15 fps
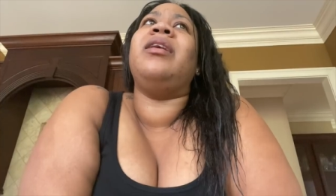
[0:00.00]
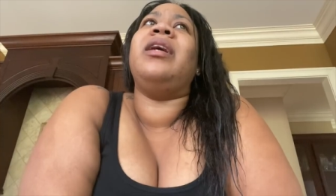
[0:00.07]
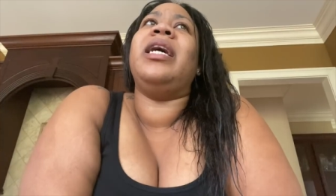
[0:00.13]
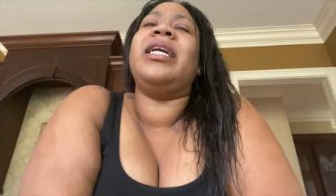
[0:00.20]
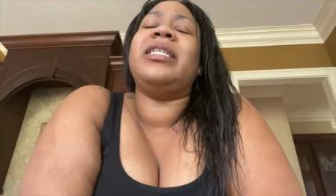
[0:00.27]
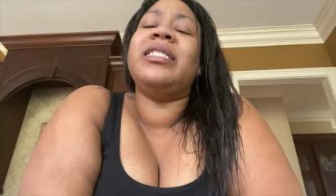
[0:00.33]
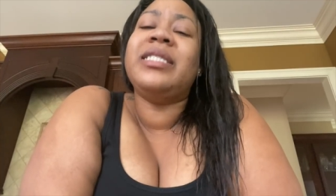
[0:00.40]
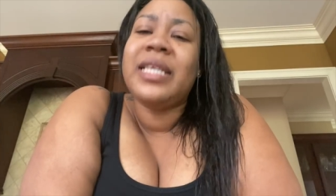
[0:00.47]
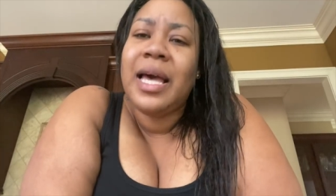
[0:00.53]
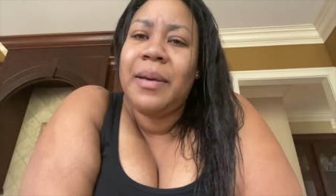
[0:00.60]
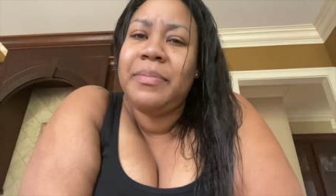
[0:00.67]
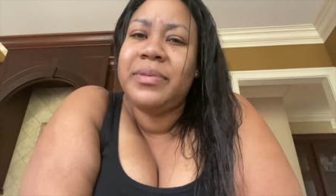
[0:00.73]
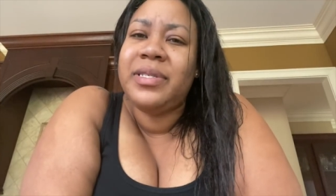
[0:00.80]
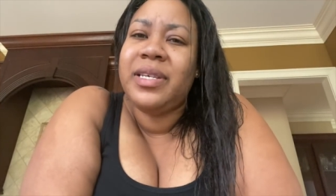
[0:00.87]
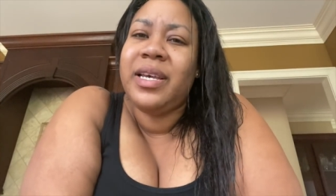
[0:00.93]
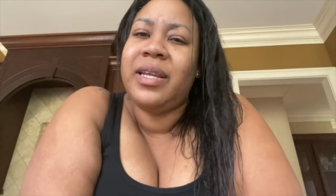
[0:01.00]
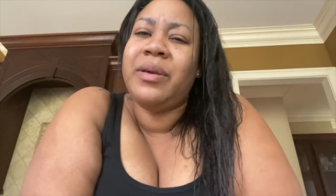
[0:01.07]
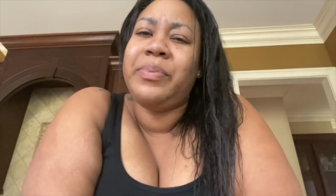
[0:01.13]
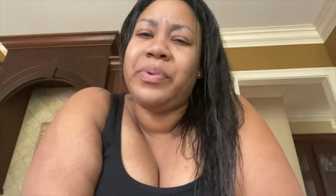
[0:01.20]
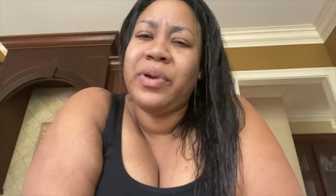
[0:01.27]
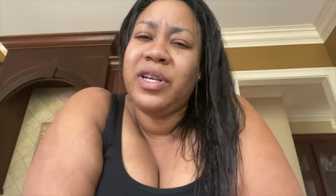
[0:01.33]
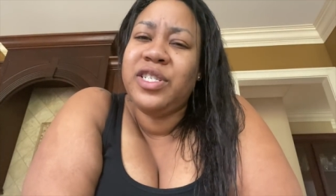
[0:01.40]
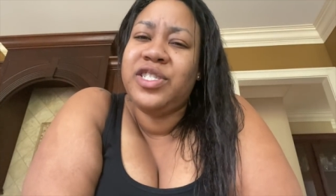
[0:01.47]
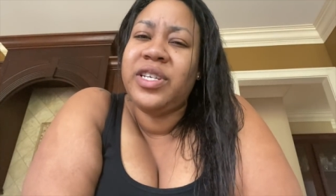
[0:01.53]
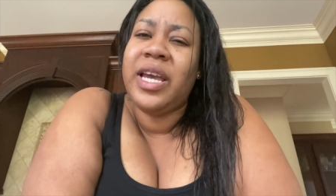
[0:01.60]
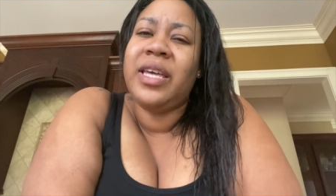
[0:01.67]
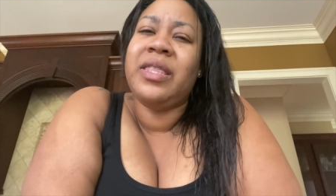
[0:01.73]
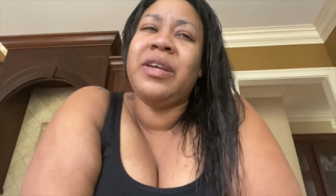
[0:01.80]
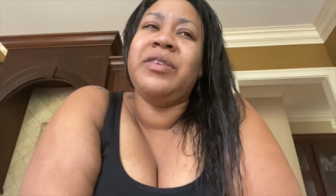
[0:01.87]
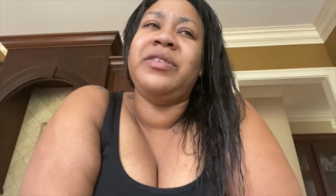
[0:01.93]
accept and
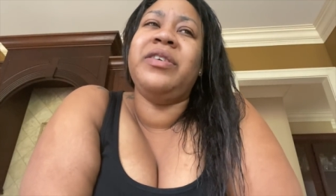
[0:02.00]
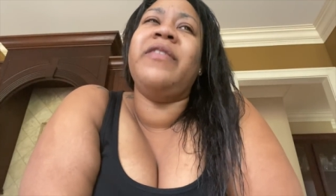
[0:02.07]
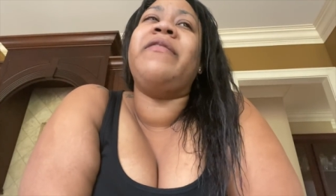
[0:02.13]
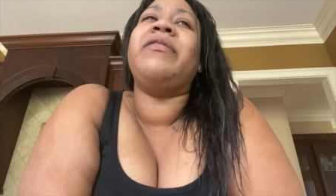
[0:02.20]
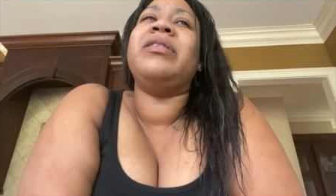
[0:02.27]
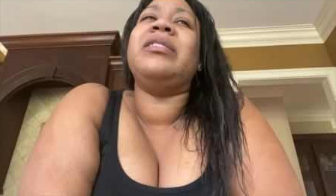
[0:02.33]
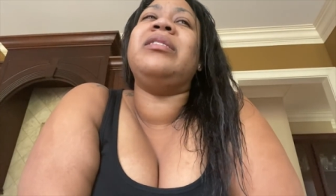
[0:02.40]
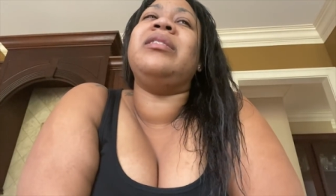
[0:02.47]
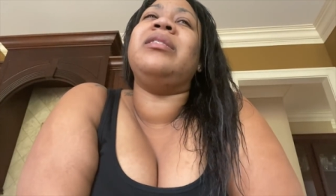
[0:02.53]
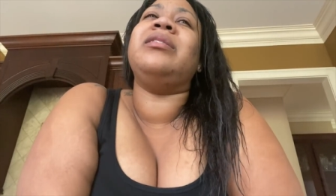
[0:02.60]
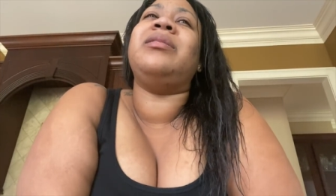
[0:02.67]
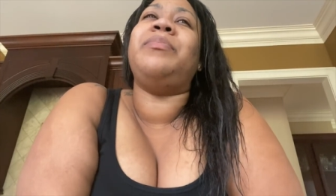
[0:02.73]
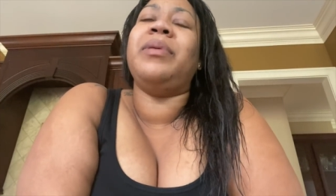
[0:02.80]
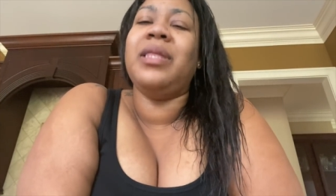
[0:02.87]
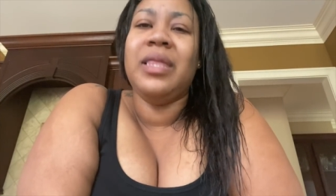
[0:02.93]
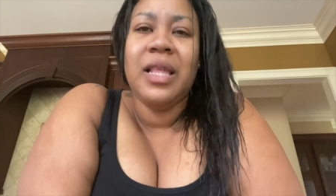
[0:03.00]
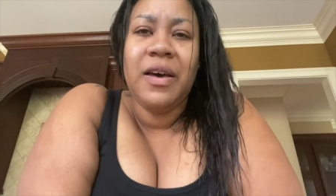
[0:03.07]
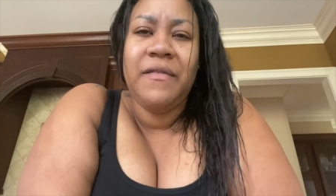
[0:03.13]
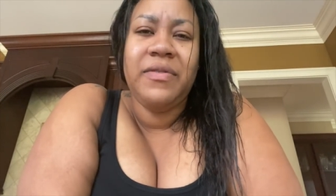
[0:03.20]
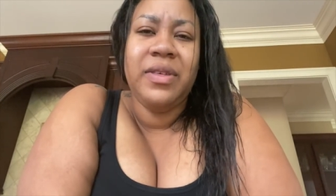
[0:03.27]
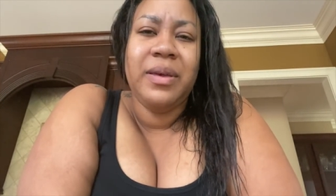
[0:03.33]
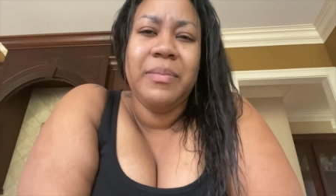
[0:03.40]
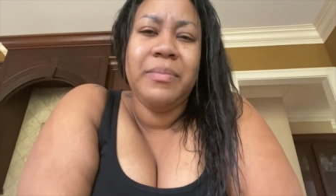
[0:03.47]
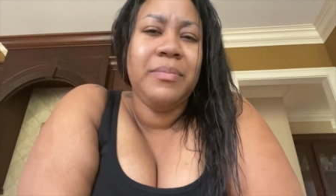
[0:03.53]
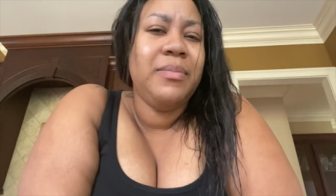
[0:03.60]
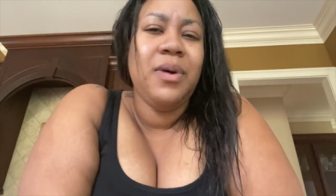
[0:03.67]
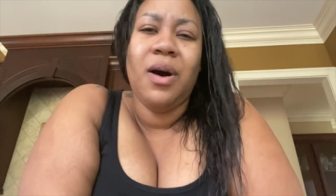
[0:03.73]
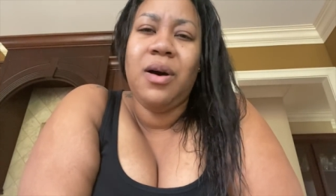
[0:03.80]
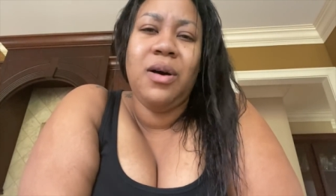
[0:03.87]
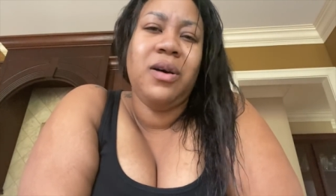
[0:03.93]
appreciate their differences, but love
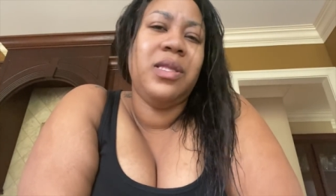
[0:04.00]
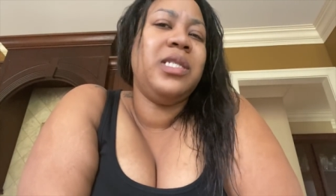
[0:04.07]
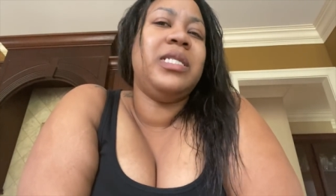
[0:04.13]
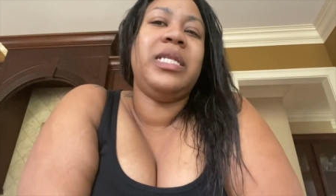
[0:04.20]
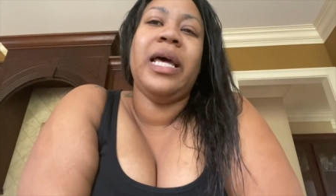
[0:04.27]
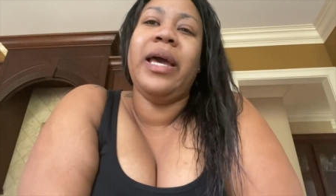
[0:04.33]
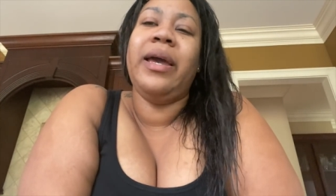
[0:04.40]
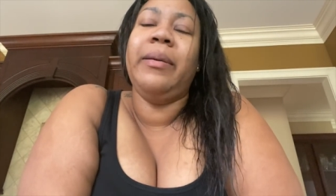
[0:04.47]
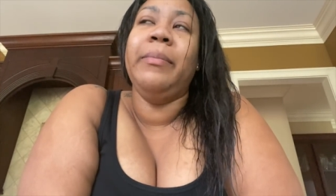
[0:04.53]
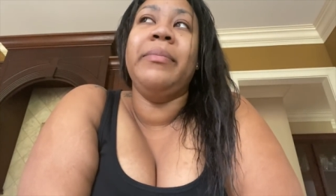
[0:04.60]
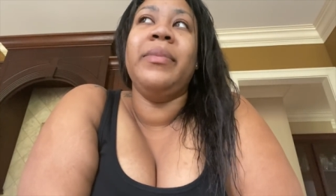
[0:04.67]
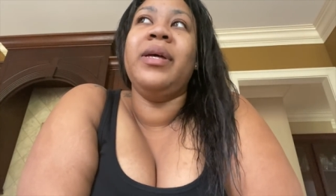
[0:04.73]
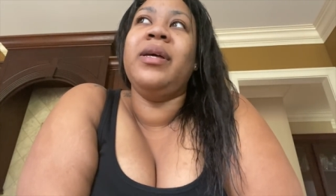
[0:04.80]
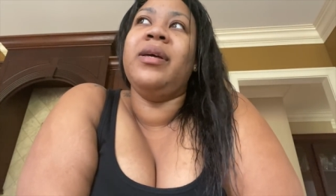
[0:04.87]
them all the same.